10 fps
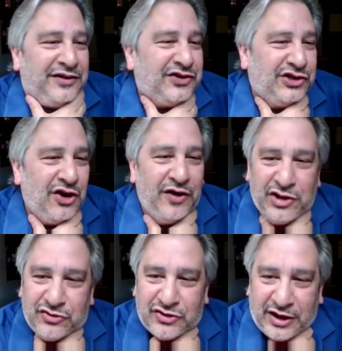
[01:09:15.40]
It's so
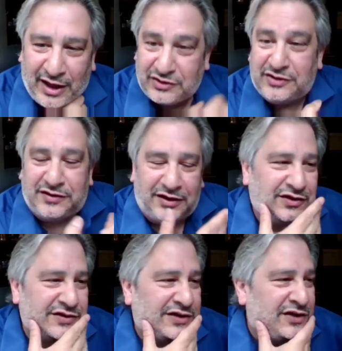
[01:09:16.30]
interesting. It
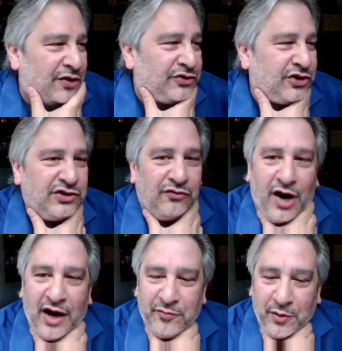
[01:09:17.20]
just
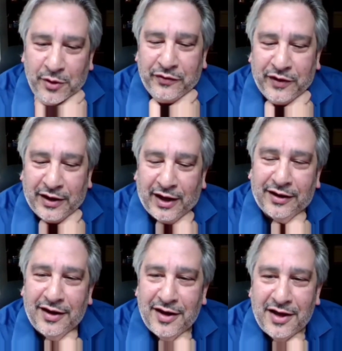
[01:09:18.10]
arrived. But one thing
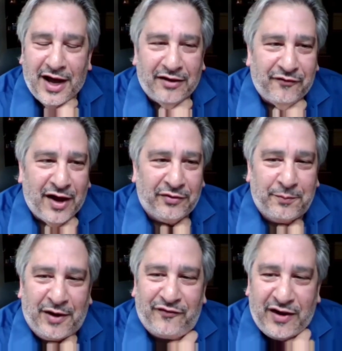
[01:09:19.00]
I found
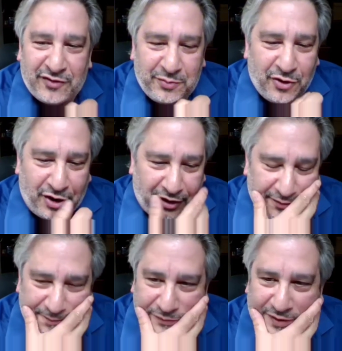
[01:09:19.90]
my favorite part,
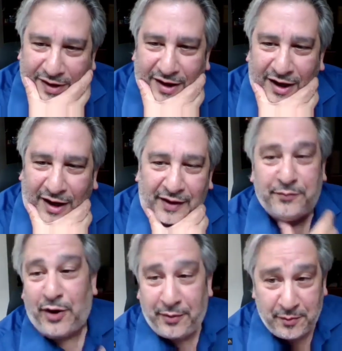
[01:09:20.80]

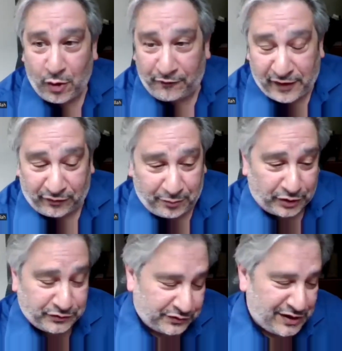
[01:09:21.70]
and probably more favorite
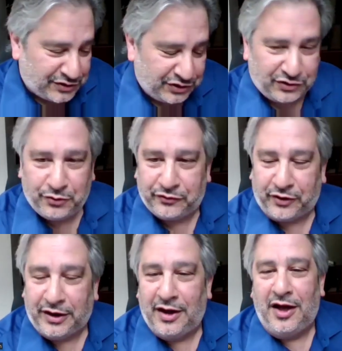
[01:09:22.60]
parts, it was actually two or three.